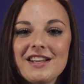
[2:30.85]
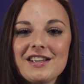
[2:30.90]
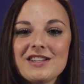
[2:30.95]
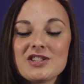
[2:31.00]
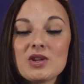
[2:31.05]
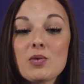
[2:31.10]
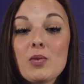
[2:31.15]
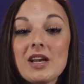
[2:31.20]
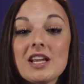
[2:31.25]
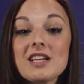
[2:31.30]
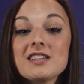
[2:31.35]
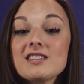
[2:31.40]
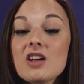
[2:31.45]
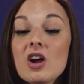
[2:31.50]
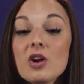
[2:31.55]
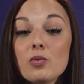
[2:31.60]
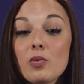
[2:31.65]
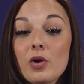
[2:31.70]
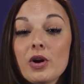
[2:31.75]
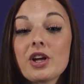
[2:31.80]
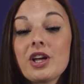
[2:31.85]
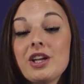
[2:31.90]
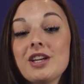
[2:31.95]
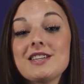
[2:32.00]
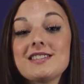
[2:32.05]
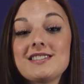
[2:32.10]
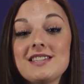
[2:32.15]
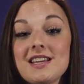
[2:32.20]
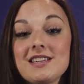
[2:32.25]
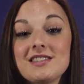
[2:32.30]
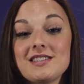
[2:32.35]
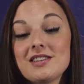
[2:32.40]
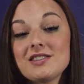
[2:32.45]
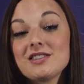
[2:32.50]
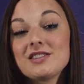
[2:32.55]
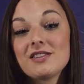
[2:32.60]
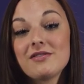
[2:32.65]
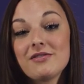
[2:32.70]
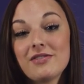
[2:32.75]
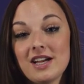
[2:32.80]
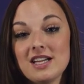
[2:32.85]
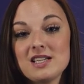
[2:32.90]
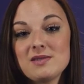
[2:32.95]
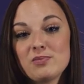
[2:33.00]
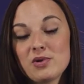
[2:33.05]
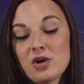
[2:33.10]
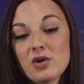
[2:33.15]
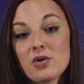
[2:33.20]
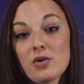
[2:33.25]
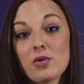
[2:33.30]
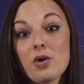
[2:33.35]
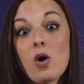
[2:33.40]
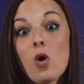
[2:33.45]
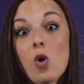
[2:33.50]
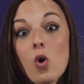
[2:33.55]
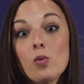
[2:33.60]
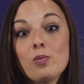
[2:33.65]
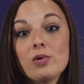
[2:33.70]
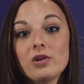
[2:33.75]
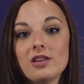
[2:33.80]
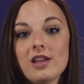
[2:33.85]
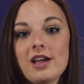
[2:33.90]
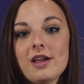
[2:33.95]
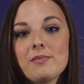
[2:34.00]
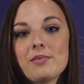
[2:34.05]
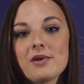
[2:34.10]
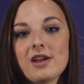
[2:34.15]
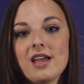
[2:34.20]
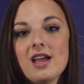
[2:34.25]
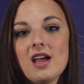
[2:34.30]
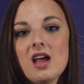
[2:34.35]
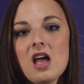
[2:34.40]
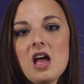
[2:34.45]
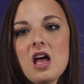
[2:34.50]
So when I started working at Citizens Advice Bureau at Holborn Library,